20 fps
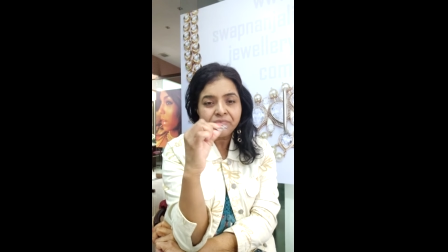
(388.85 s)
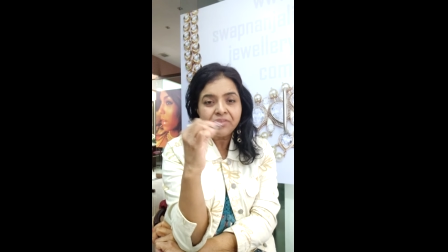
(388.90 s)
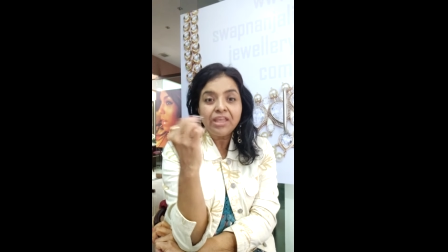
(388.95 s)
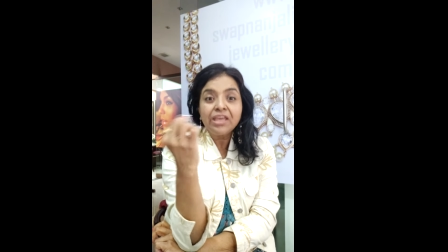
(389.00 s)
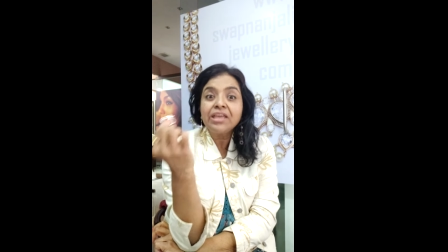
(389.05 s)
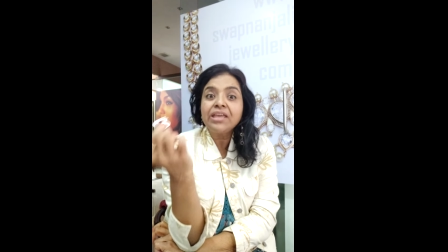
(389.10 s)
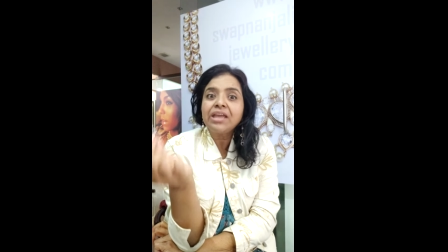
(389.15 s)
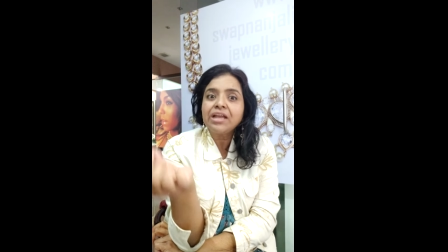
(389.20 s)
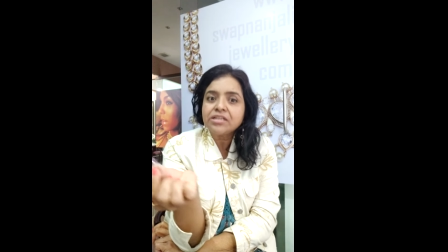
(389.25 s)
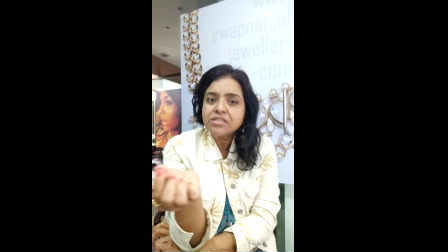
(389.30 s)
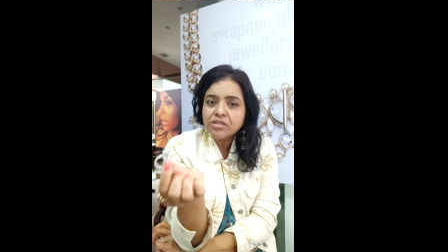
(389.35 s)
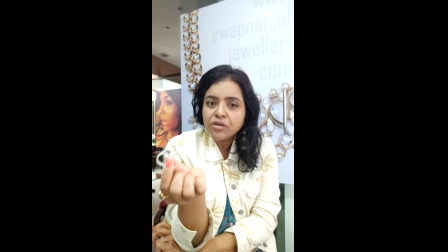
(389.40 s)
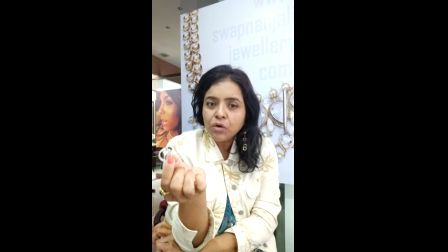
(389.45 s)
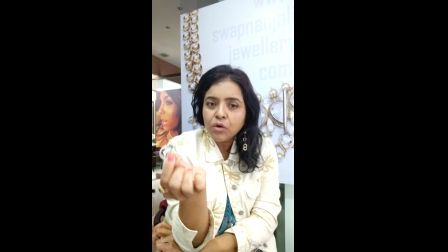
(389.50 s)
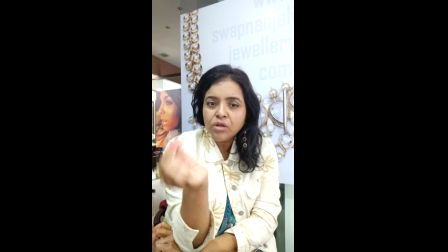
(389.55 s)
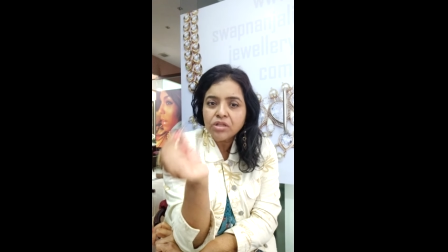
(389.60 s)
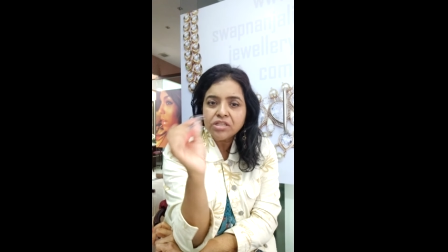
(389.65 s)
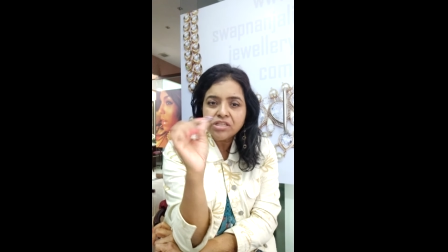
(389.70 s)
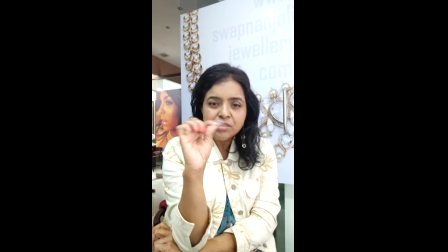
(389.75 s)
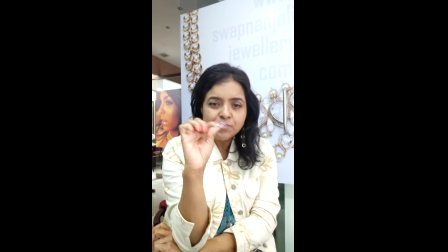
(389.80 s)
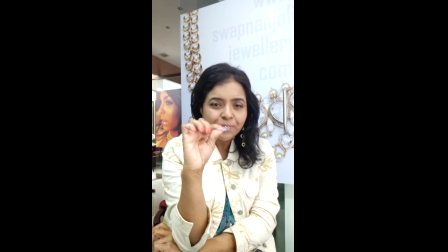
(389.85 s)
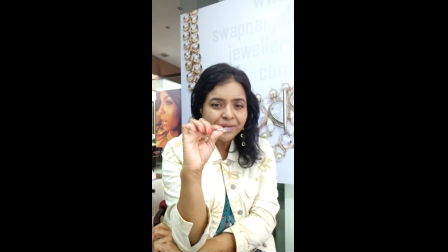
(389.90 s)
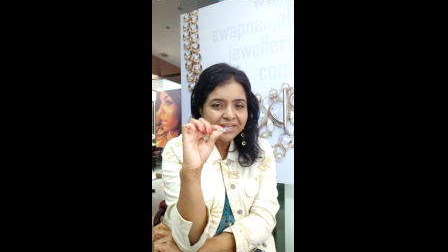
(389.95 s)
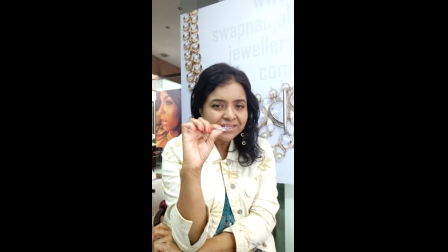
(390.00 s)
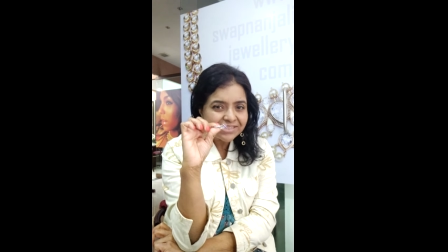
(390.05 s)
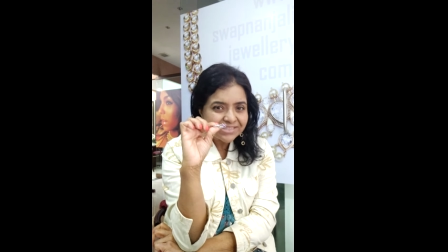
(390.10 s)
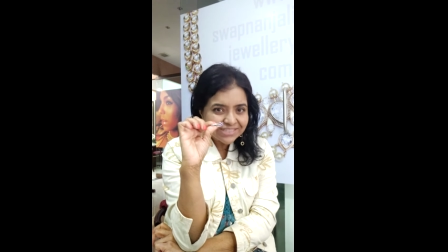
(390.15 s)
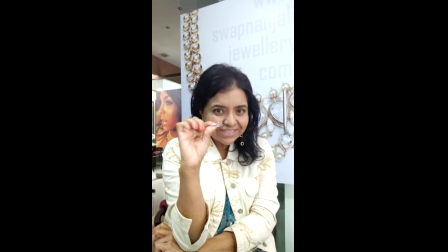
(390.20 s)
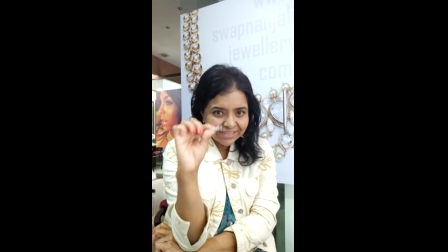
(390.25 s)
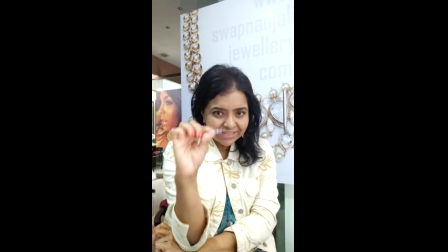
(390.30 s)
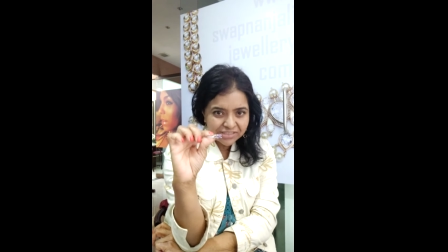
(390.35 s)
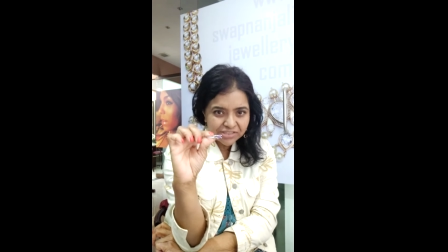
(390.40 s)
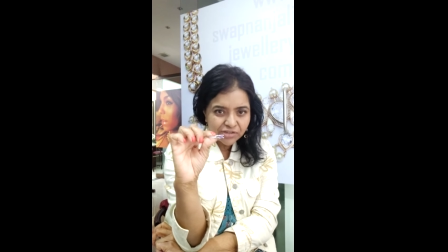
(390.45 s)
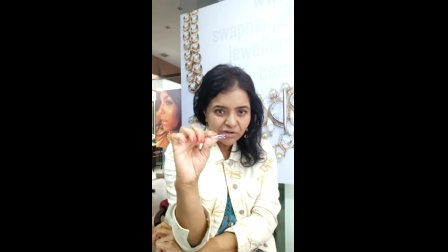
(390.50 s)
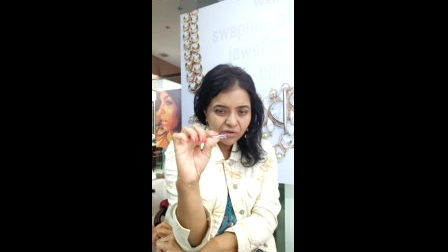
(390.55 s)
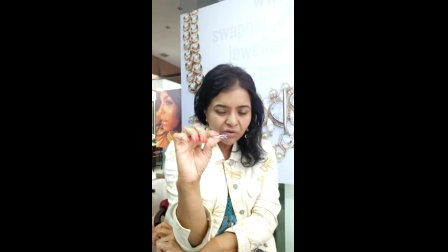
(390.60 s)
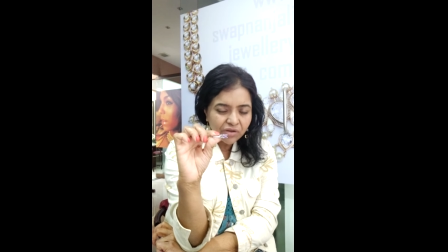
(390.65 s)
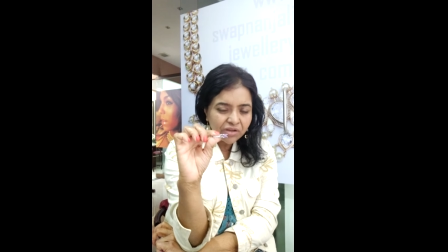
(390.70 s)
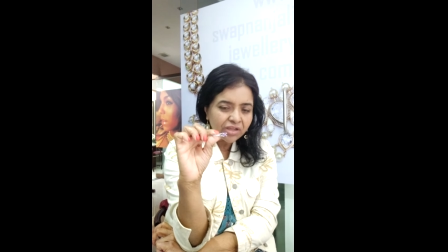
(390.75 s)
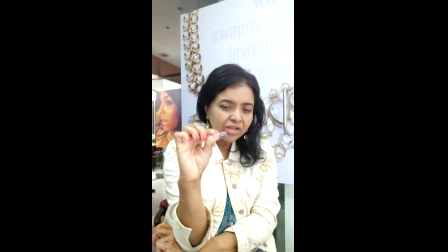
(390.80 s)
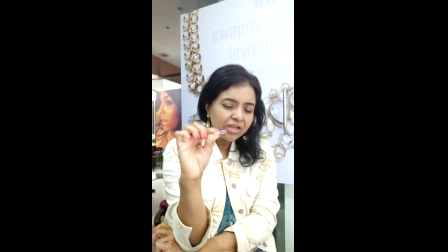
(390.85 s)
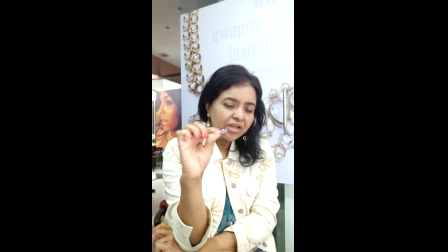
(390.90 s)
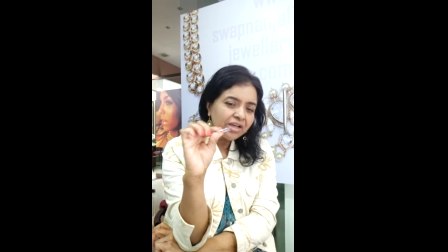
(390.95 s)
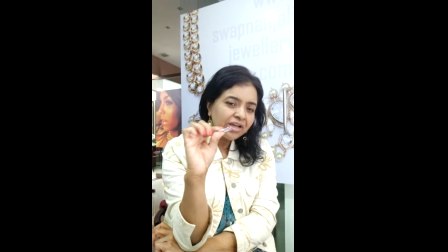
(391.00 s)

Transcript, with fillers: They get along. These planets get along